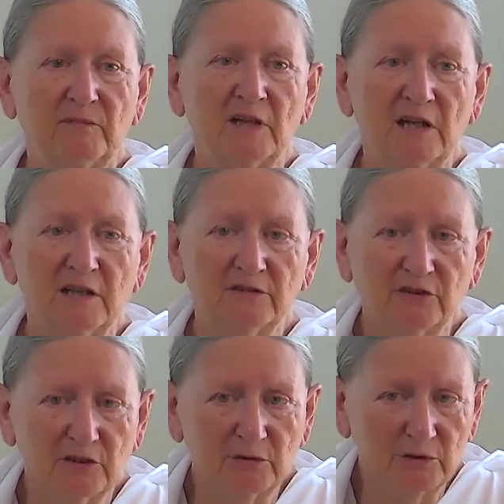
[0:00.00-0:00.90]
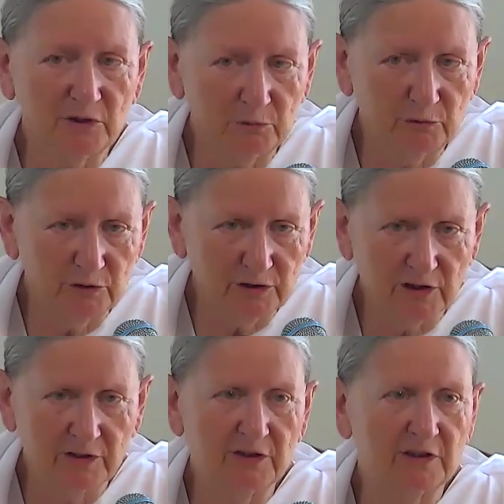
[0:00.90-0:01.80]
And so the
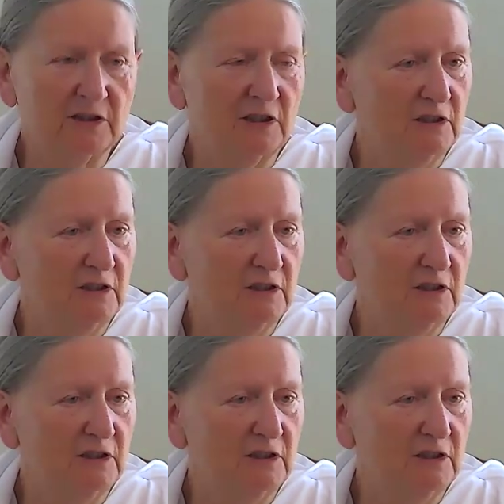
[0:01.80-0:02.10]
work that a